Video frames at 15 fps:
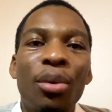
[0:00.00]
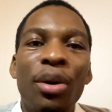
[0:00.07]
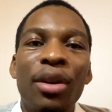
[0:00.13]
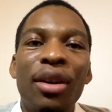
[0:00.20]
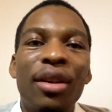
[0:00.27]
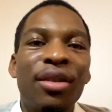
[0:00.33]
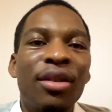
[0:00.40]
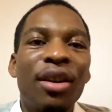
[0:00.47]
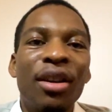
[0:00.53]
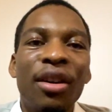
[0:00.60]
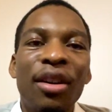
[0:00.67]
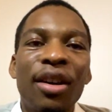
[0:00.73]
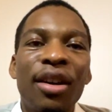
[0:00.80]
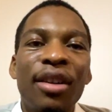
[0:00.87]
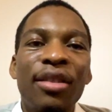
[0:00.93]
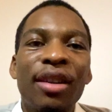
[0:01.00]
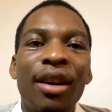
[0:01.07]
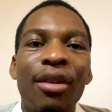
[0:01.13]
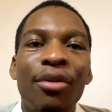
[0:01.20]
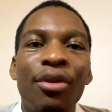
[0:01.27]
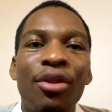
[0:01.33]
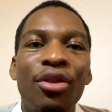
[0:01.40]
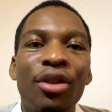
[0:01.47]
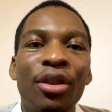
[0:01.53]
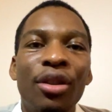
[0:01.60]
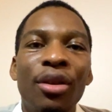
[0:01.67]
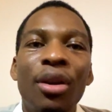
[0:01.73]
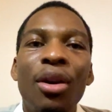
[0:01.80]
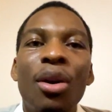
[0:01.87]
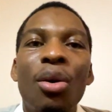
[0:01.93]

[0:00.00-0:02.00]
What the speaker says: whether it's dollar cost averaging,